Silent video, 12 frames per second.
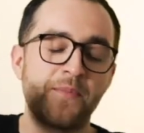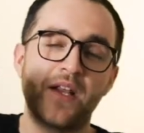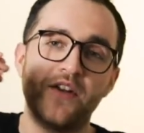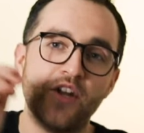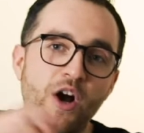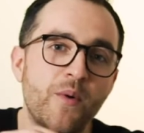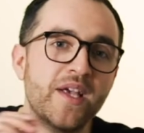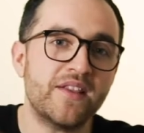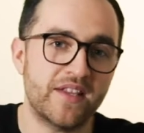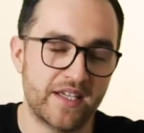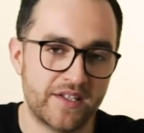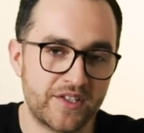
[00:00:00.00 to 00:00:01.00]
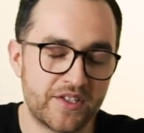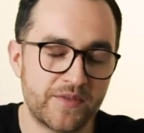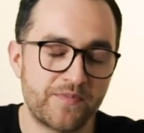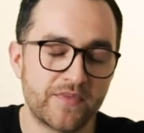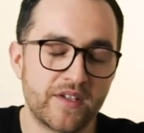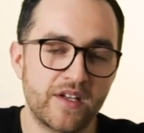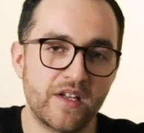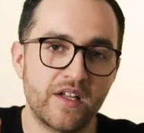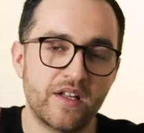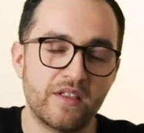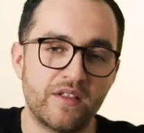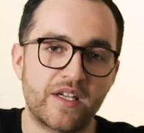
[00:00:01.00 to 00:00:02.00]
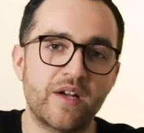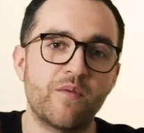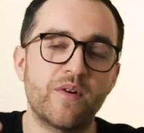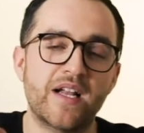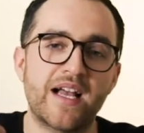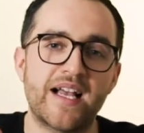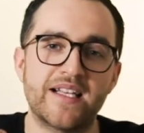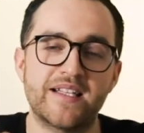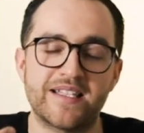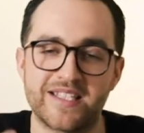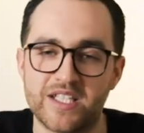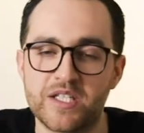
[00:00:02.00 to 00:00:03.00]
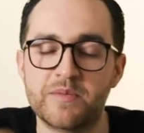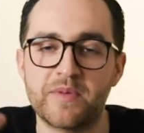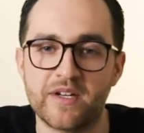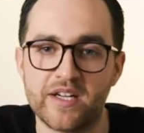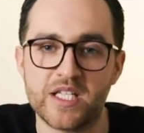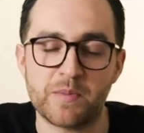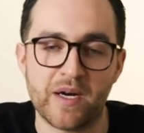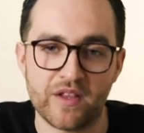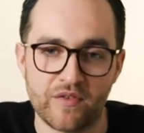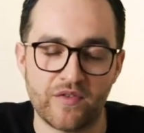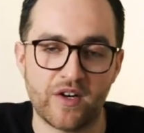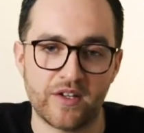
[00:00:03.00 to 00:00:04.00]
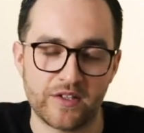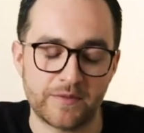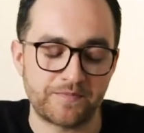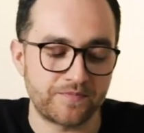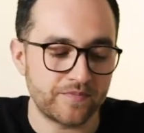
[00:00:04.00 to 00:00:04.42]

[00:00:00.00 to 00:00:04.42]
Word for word: Knowing this, look at what is experienced by the father.